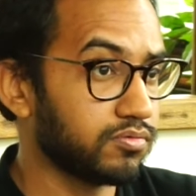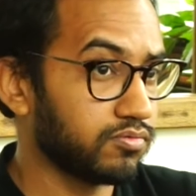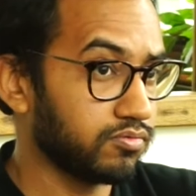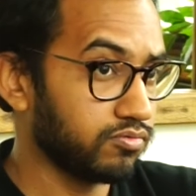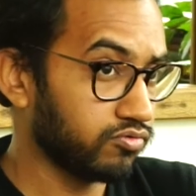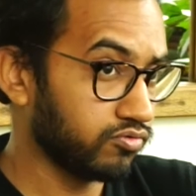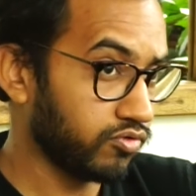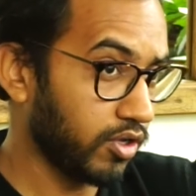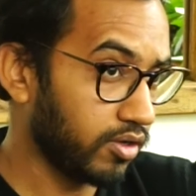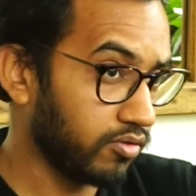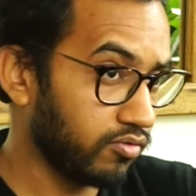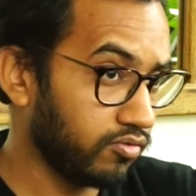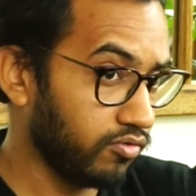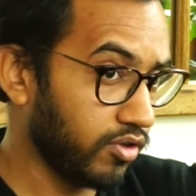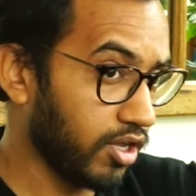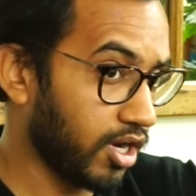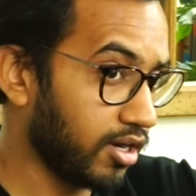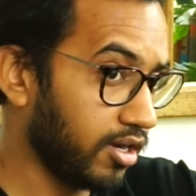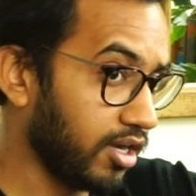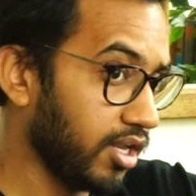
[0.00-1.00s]
when we are
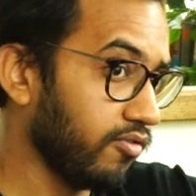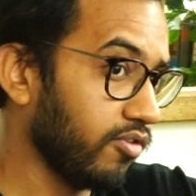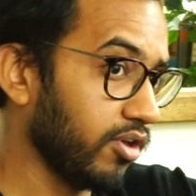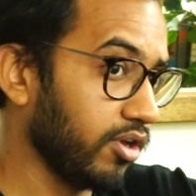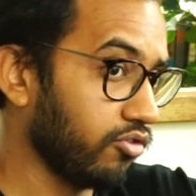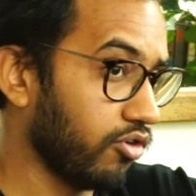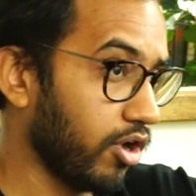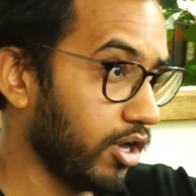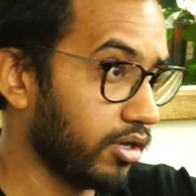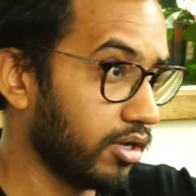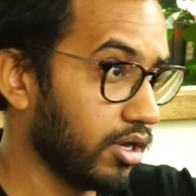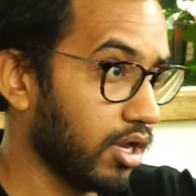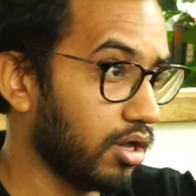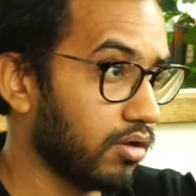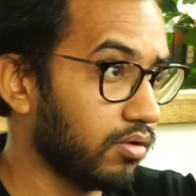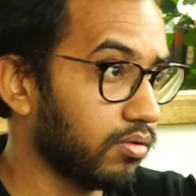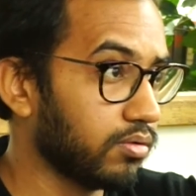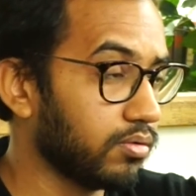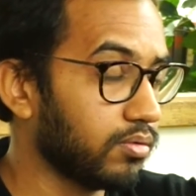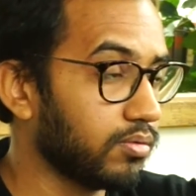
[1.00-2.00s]
living right now,
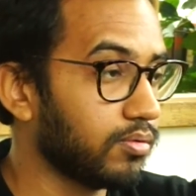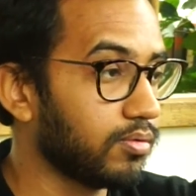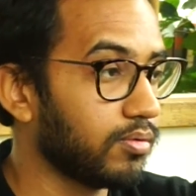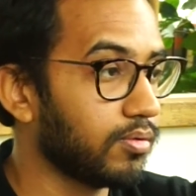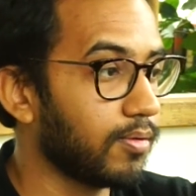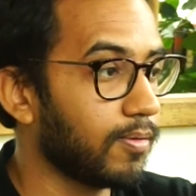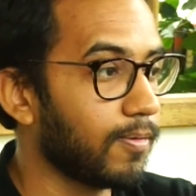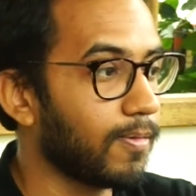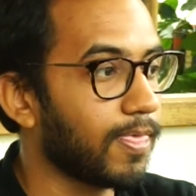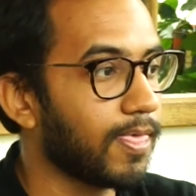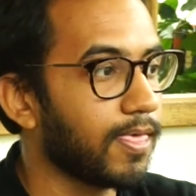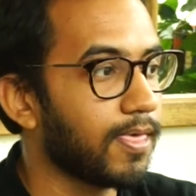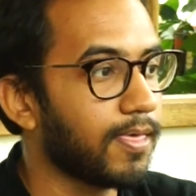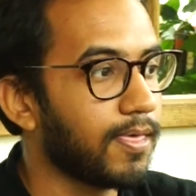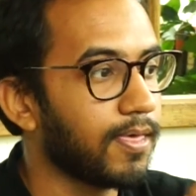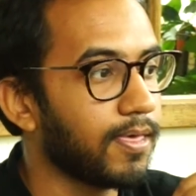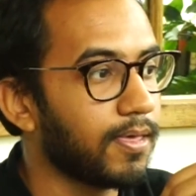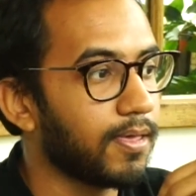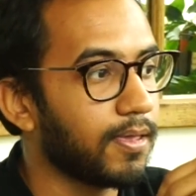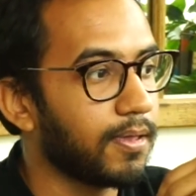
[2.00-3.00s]

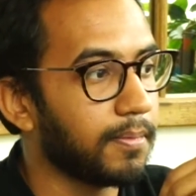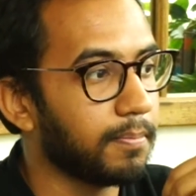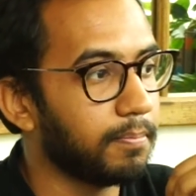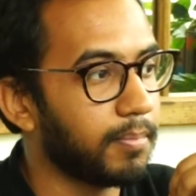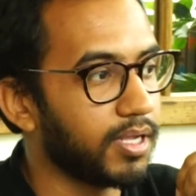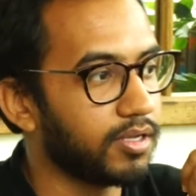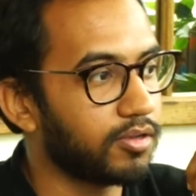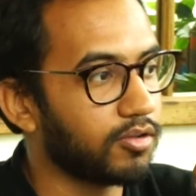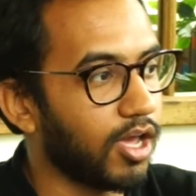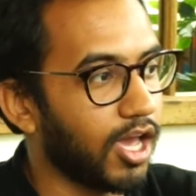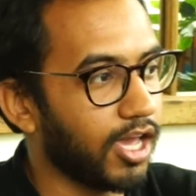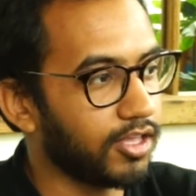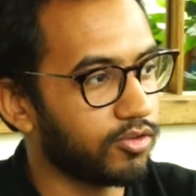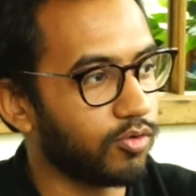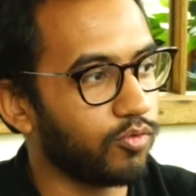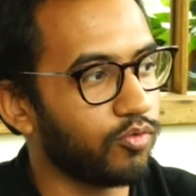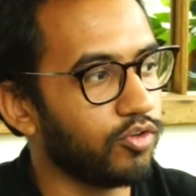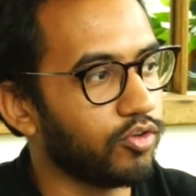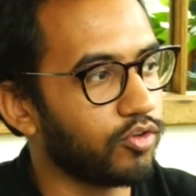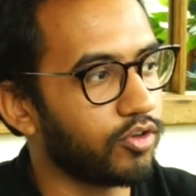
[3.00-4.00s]
but either you
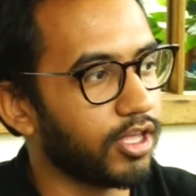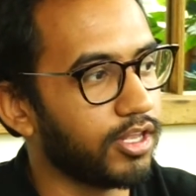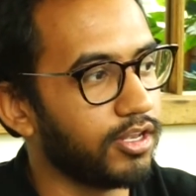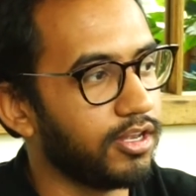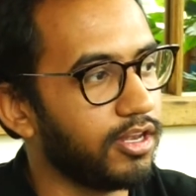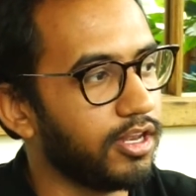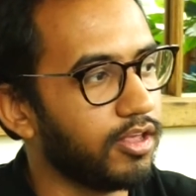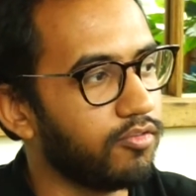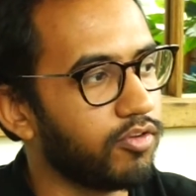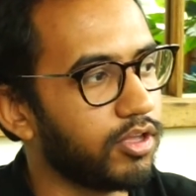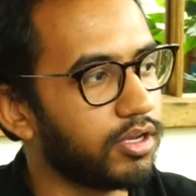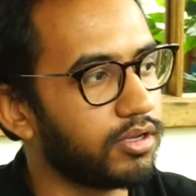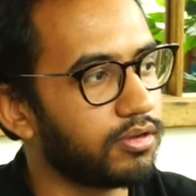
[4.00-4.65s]
can live it